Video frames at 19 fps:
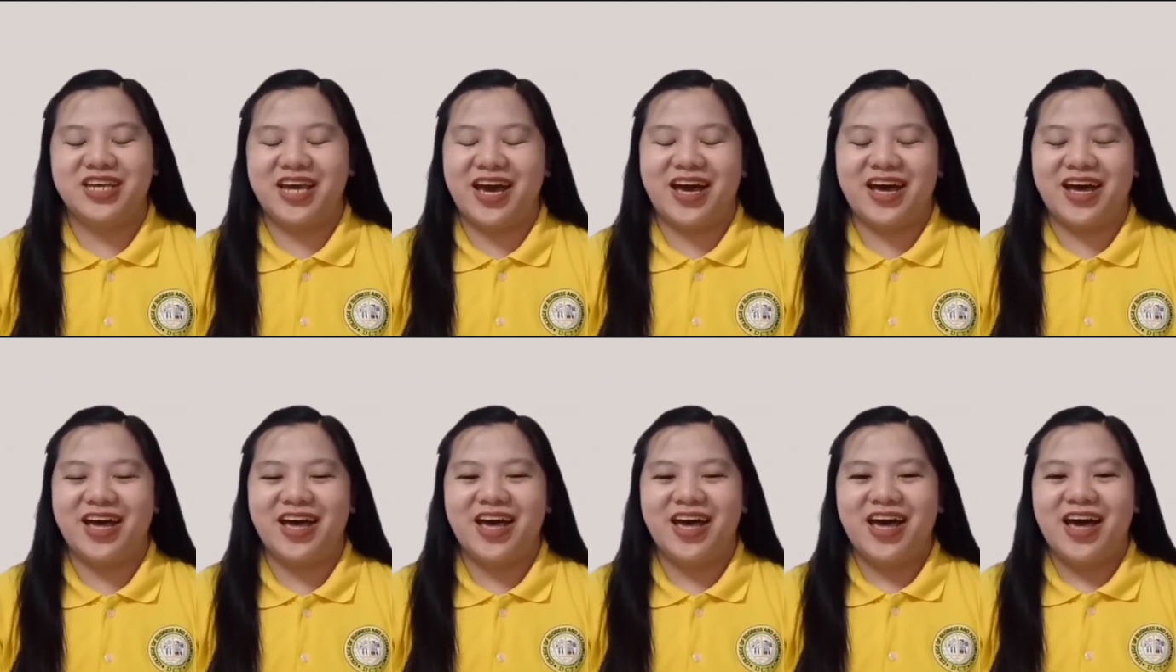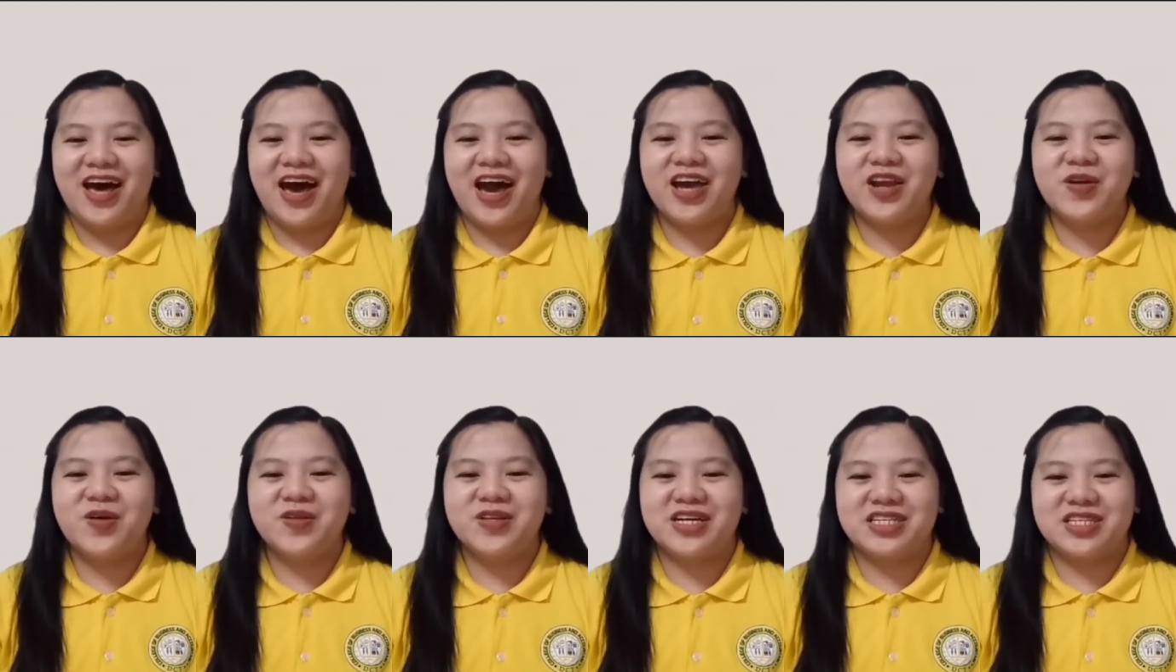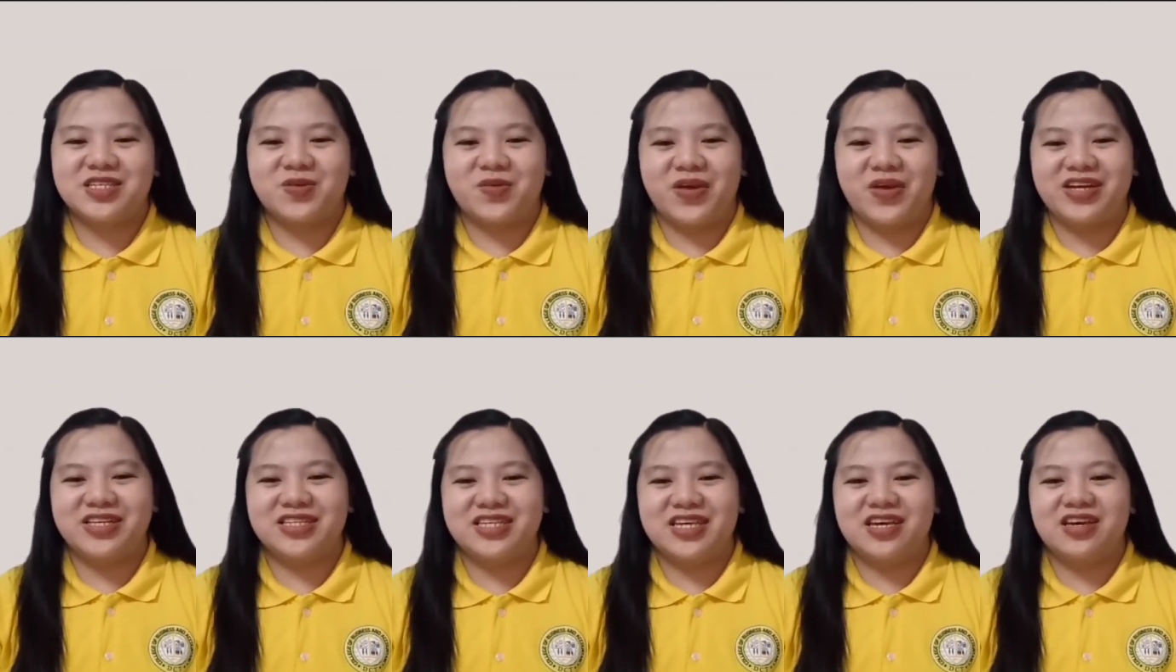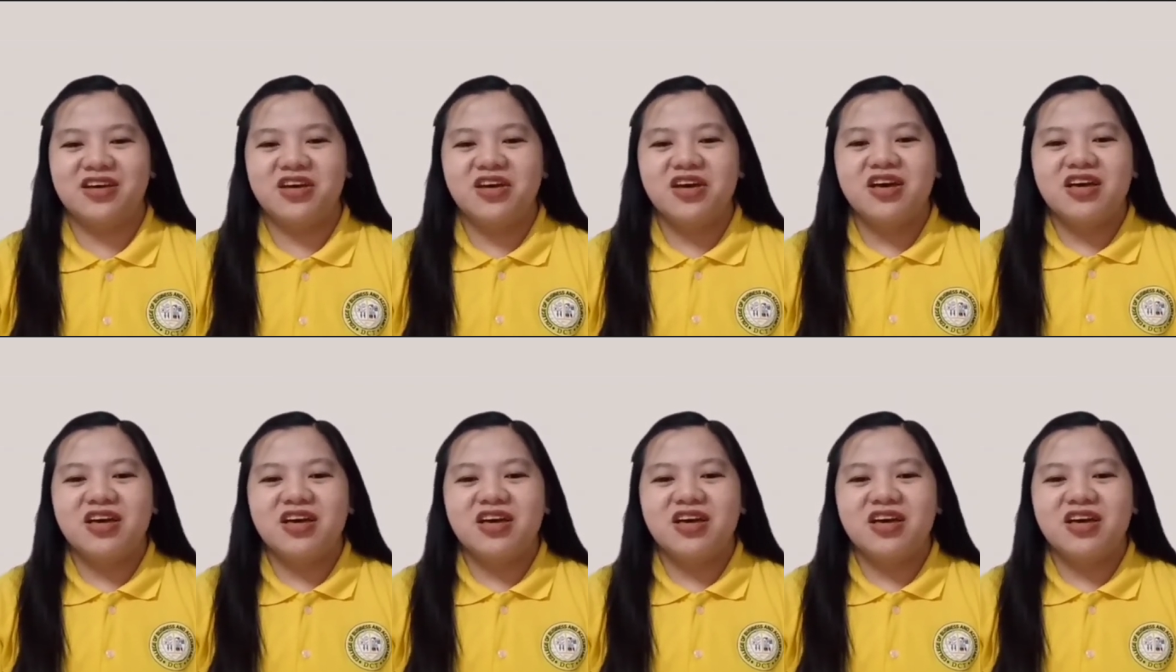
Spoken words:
Yeah, I know that's crazy.